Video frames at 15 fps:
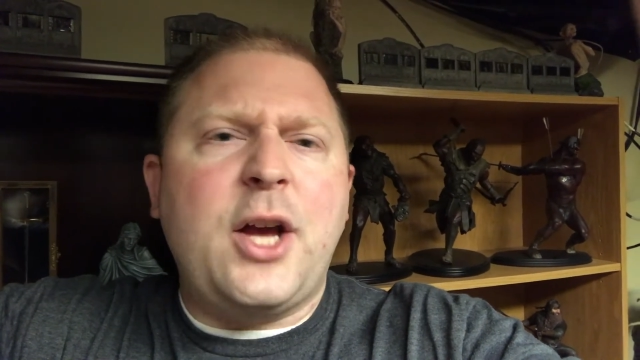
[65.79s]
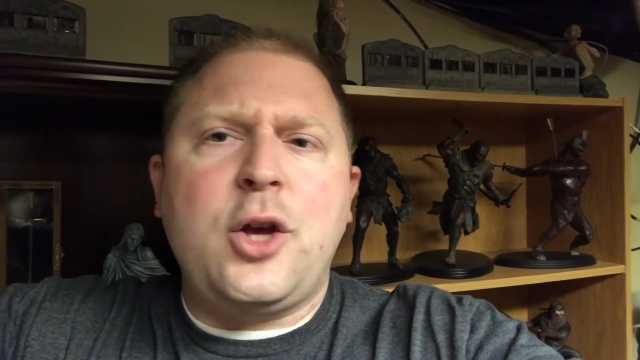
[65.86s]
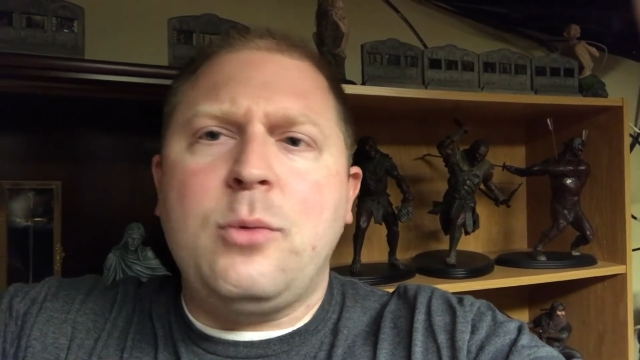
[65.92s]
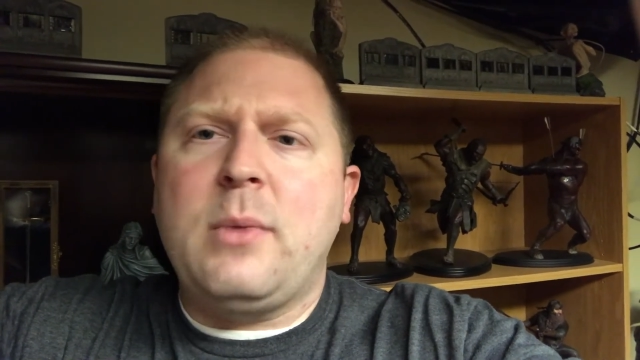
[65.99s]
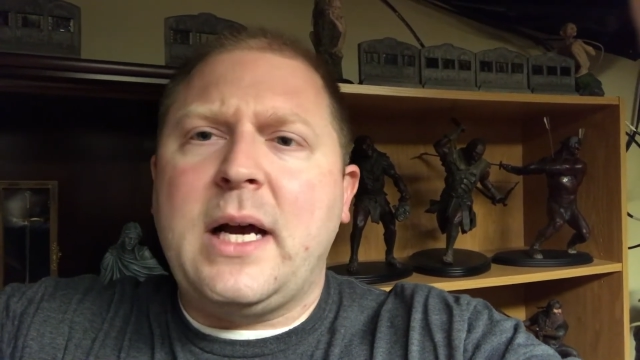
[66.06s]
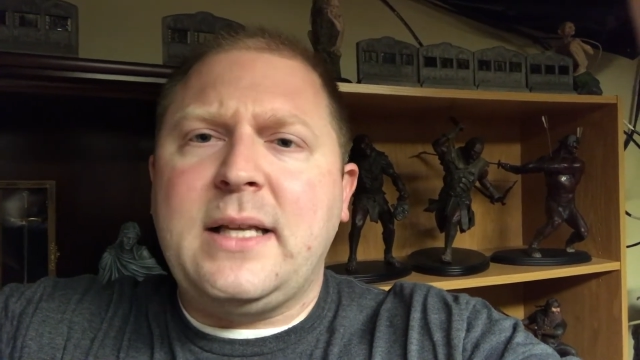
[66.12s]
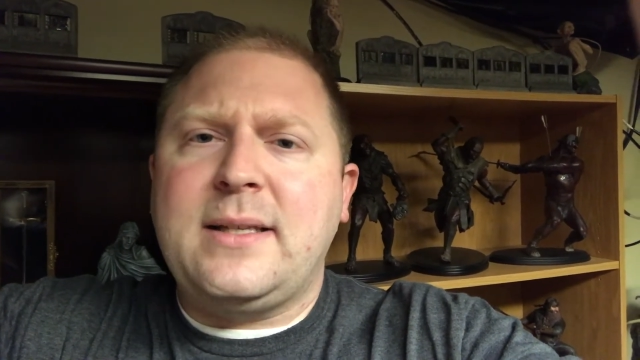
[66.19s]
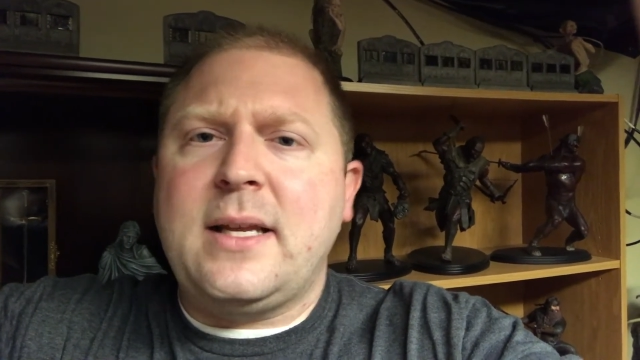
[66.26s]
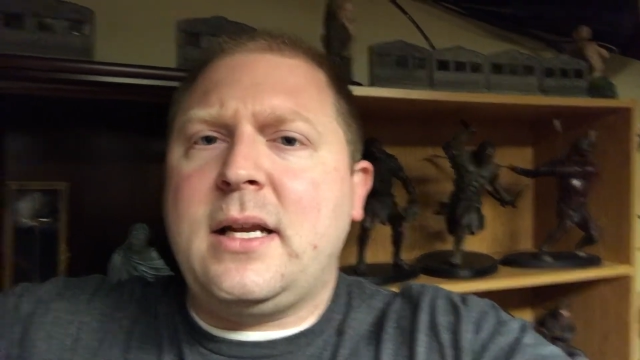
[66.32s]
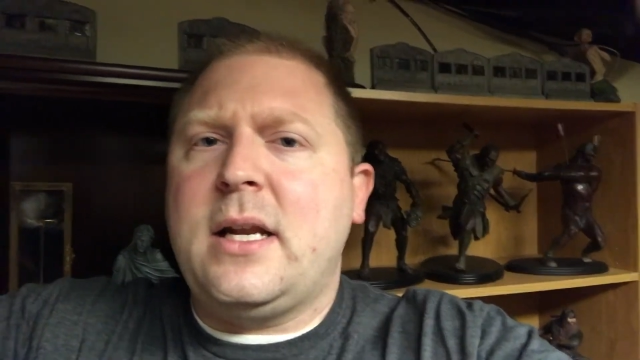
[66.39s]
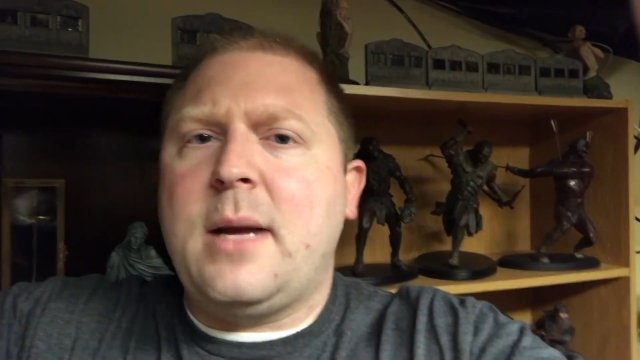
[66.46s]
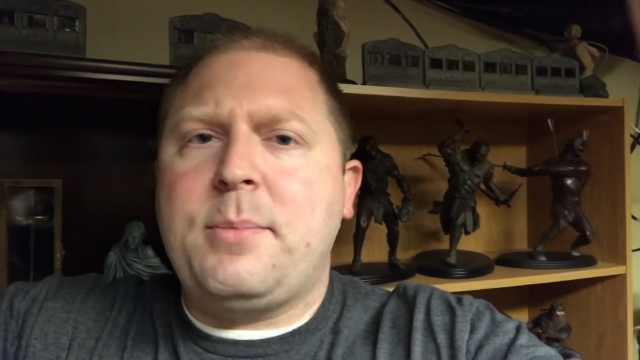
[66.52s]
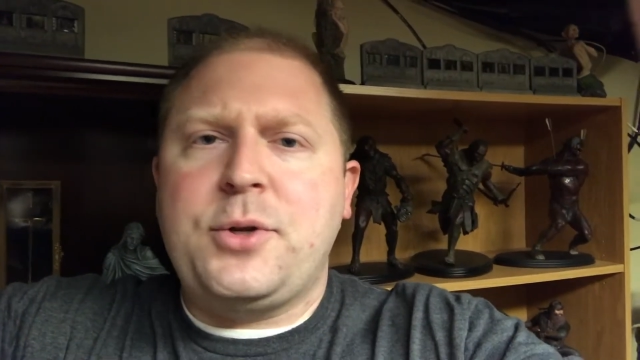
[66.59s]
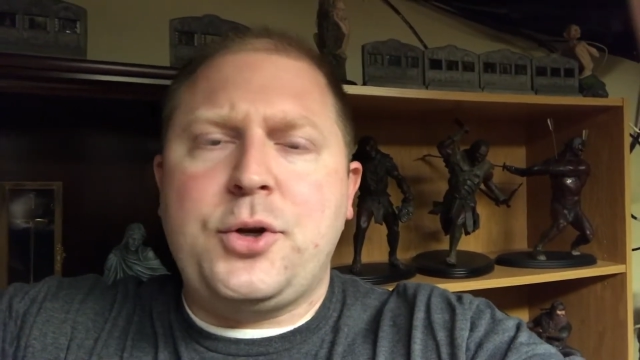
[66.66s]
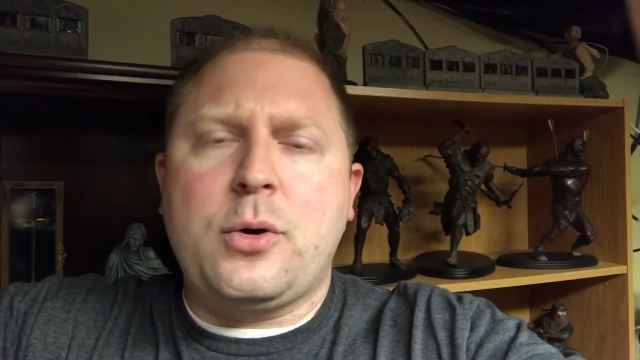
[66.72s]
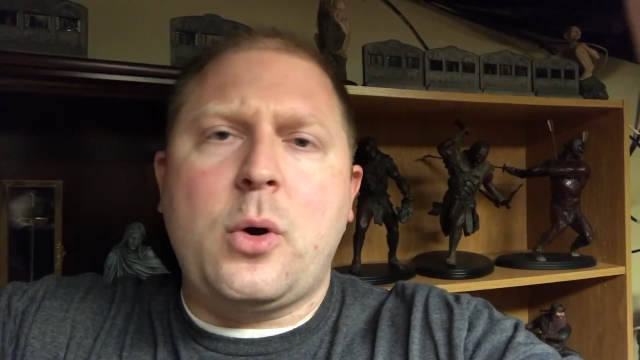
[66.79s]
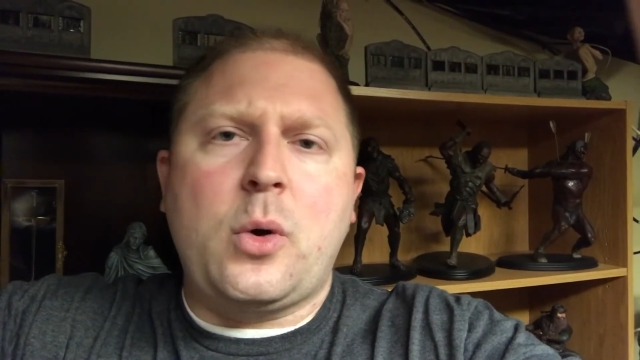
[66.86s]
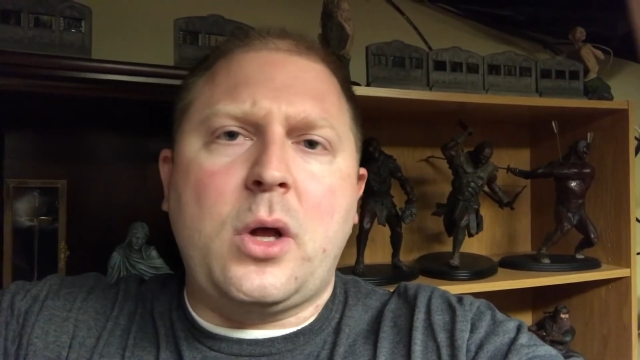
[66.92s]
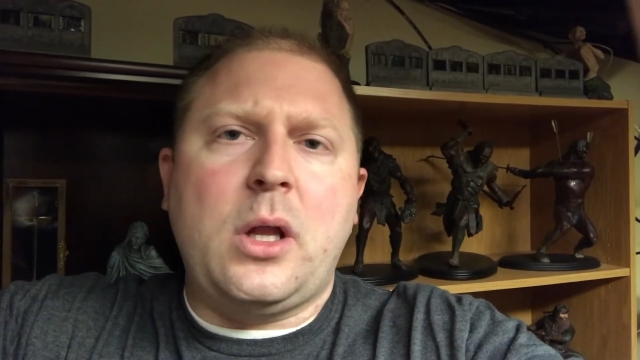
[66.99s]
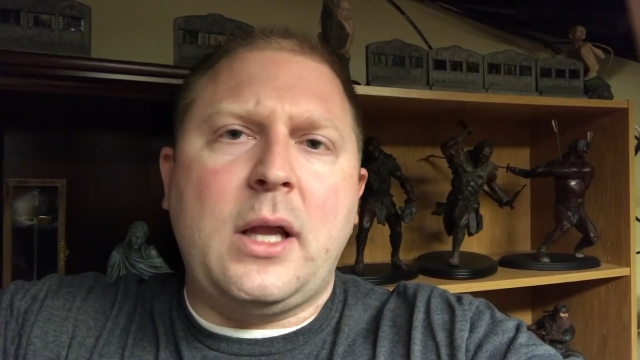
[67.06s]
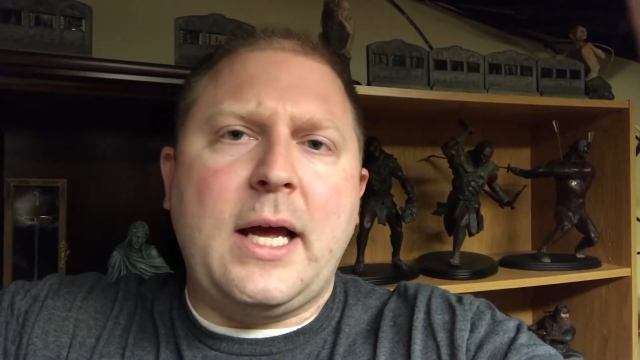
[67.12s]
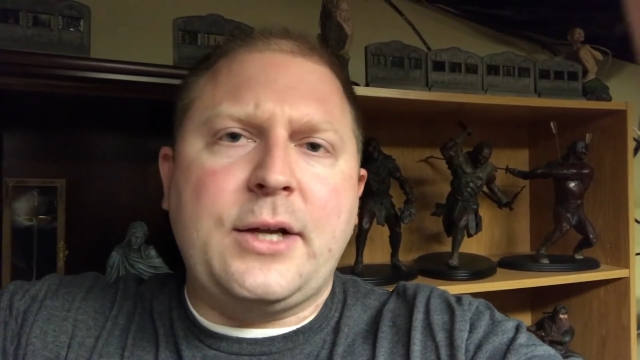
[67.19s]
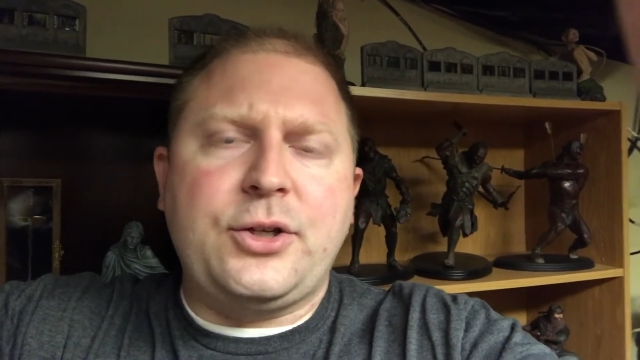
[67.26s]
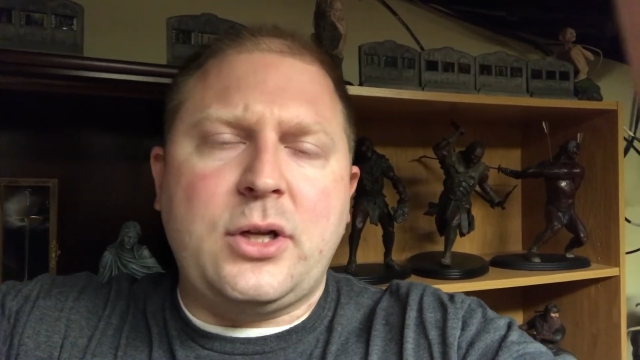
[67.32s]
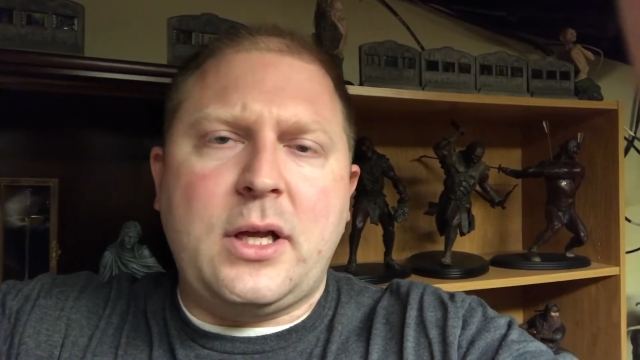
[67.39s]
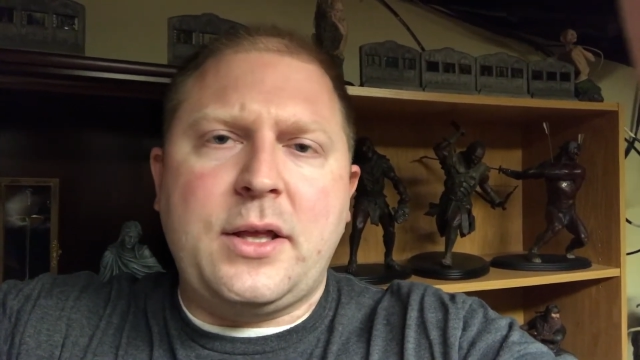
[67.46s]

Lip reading: you might set it up in your own collection.